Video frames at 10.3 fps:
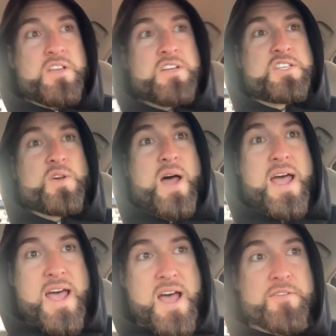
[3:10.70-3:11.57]
So I
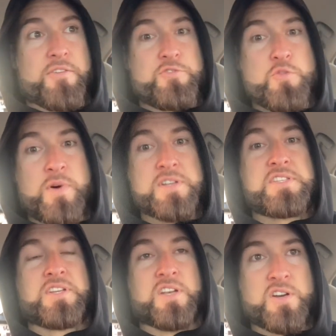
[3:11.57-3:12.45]
have a few months
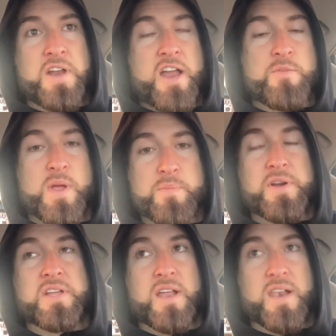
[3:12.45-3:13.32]
to learn how to make
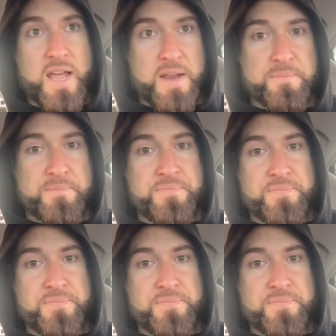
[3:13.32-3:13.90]
money online.